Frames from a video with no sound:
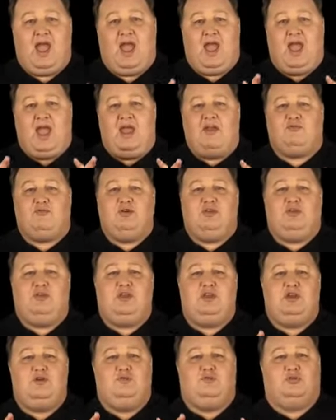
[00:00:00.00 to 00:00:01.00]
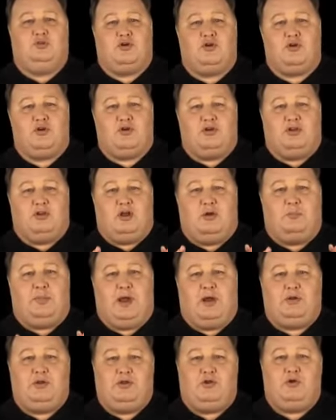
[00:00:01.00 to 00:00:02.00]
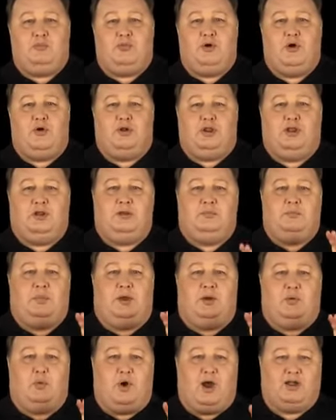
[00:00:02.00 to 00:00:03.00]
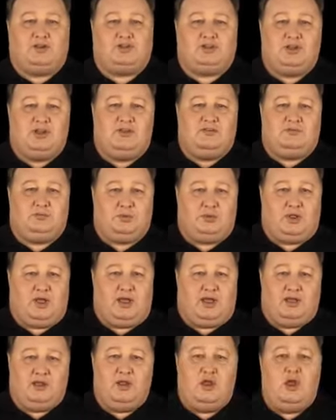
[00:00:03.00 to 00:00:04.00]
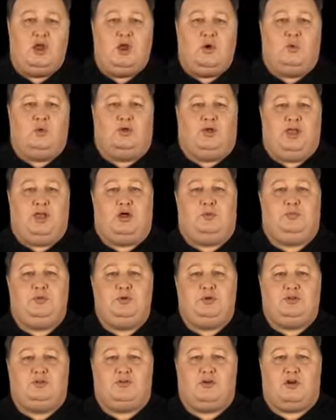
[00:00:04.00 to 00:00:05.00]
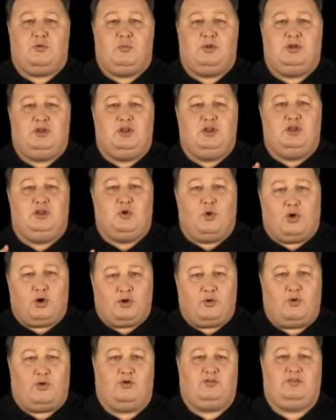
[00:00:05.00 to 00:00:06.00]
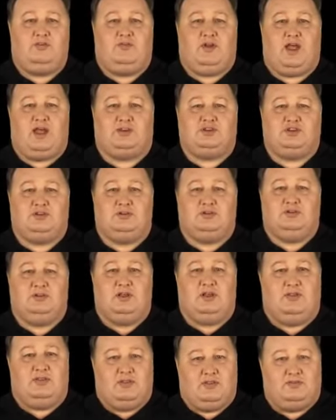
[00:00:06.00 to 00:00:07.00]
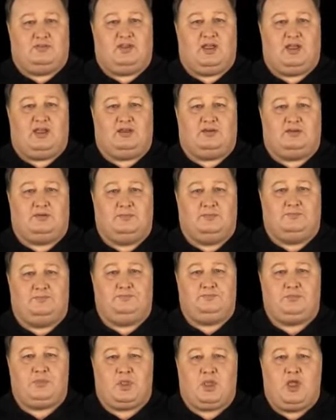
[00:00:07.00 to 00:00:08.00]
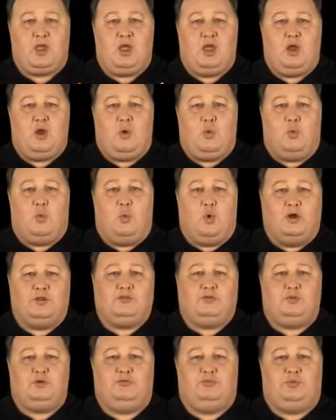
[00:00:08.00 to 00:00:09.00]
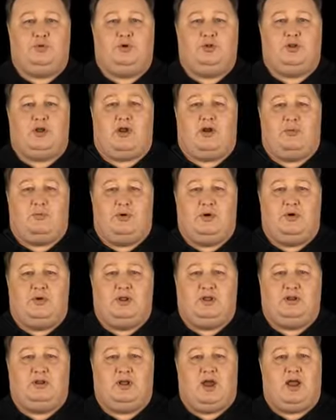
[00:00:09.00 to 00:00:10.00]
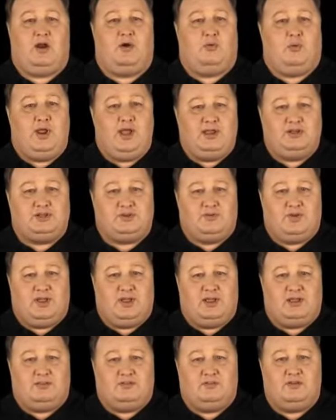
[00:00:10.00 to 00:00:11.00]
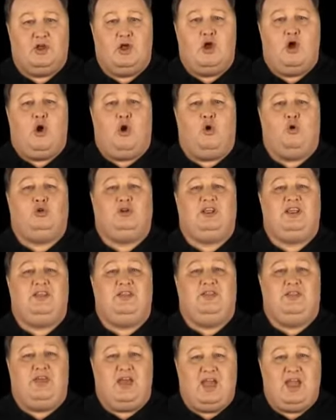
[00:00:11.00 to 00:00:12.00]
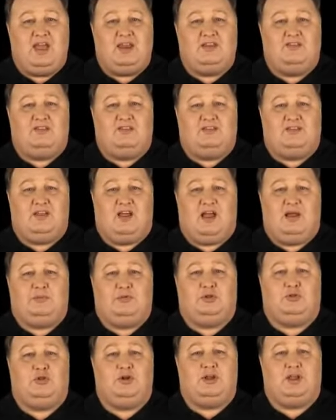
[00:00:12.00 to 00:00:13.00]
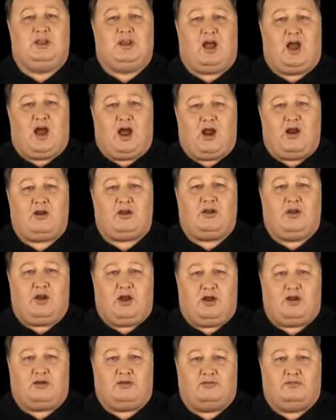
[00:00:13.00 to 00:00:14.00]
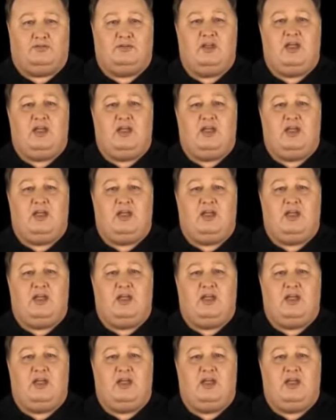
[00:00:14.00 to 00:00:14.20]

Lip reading: Everything you've learned about your opponent by watching his play will help you determine your course of action in this hand. Once we've put our opponent on a range of hands, only then is it time to look at our cards